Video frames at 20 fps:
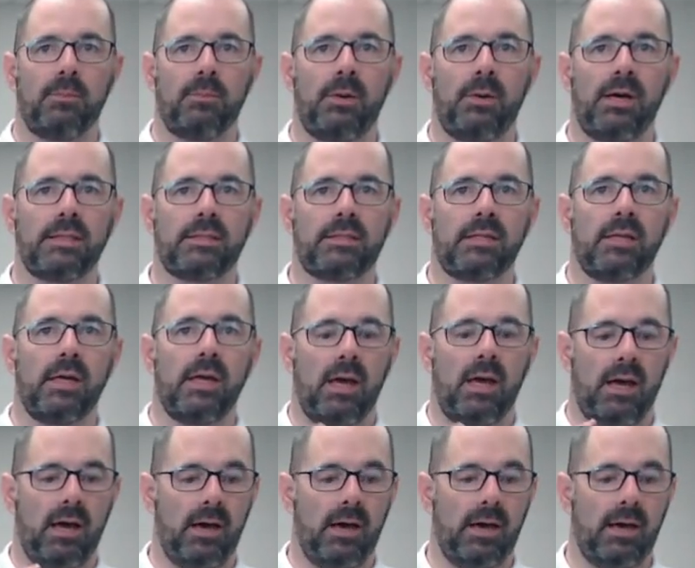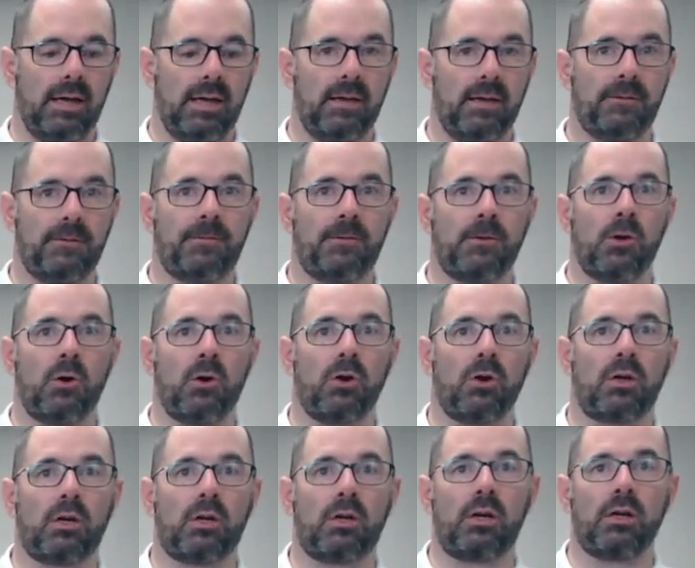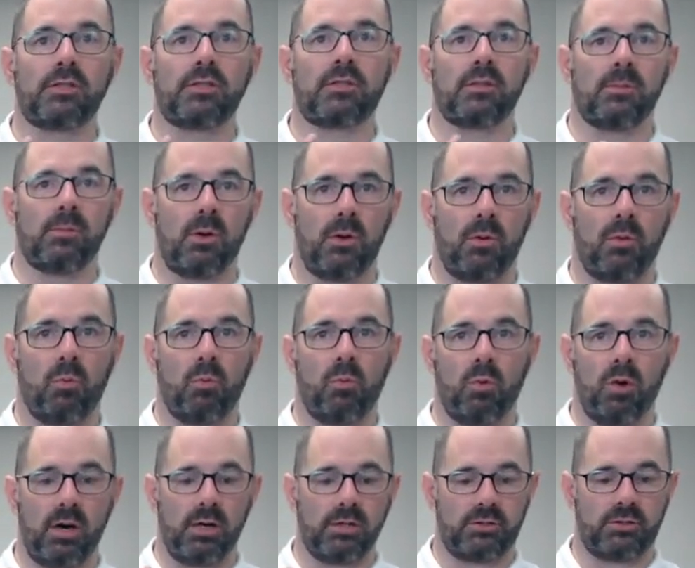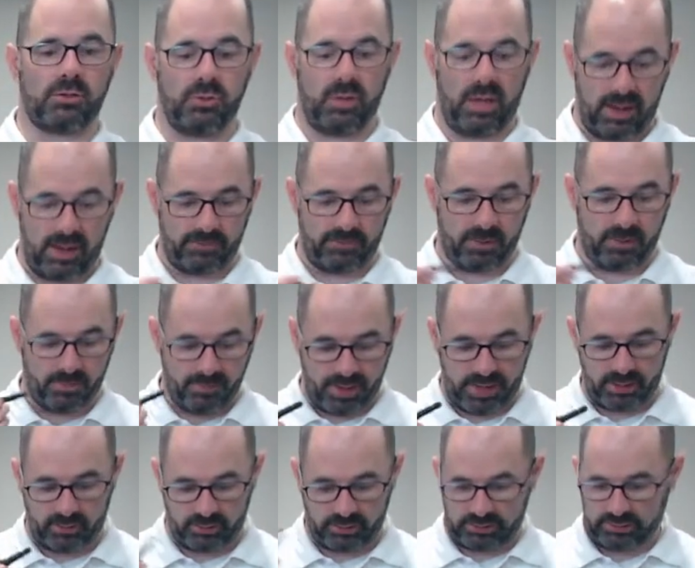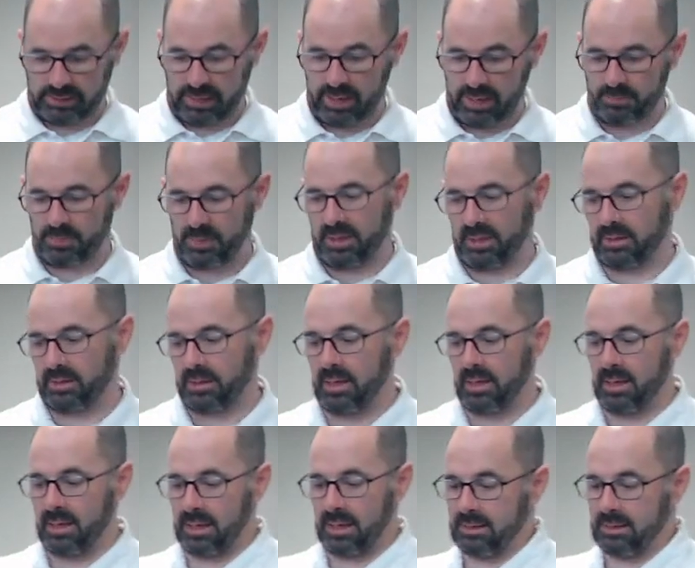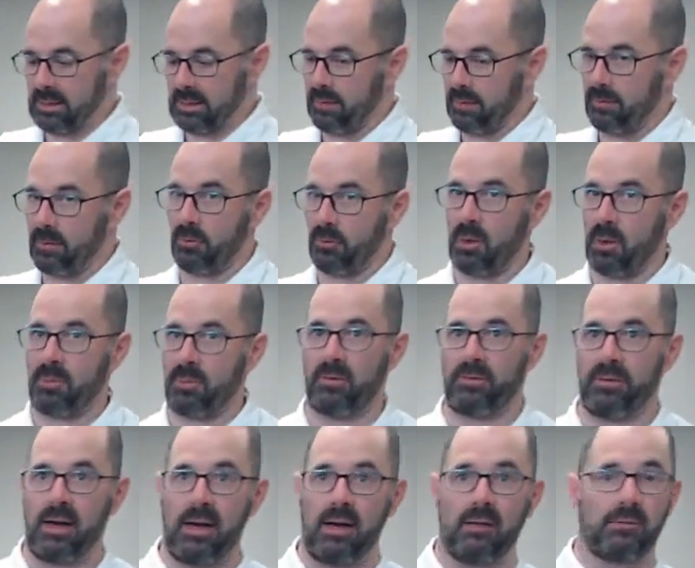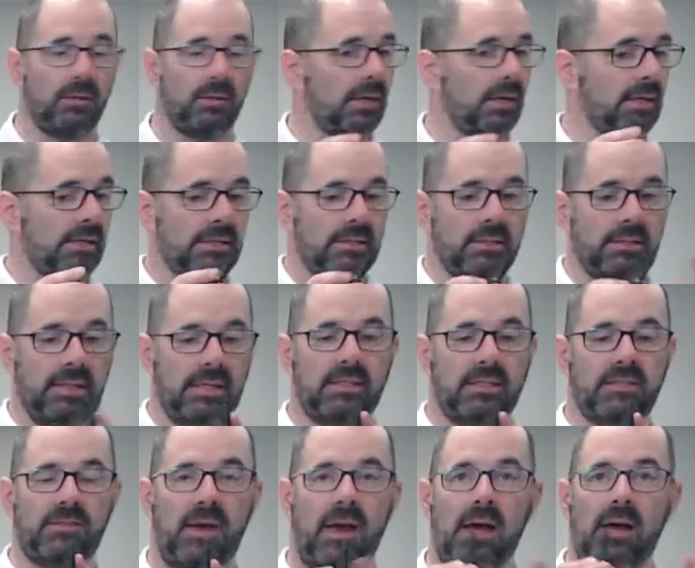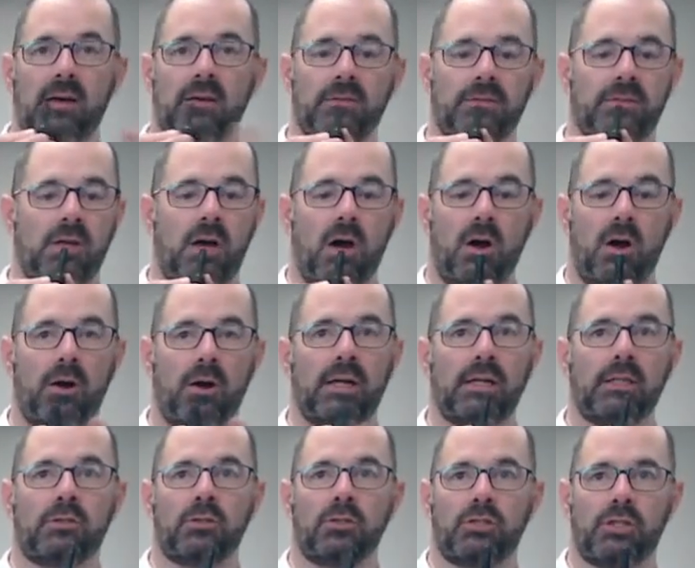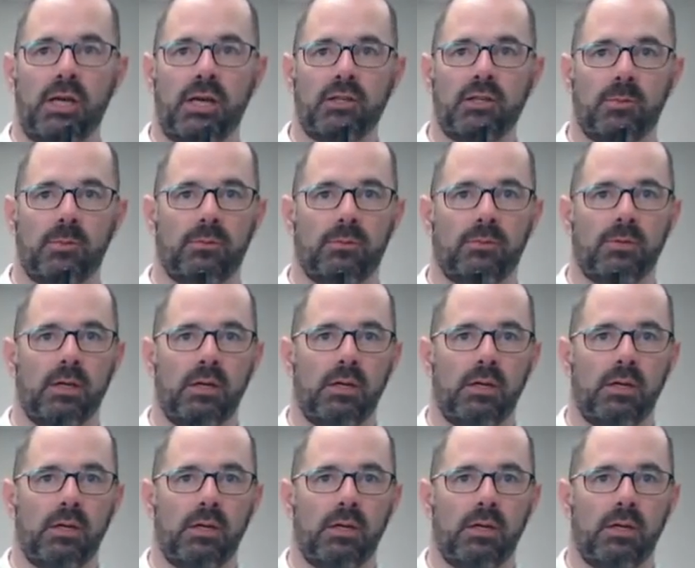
But if your customer wants to have the metal clamp-in instead of the rubber valve, these valves are interchangeable.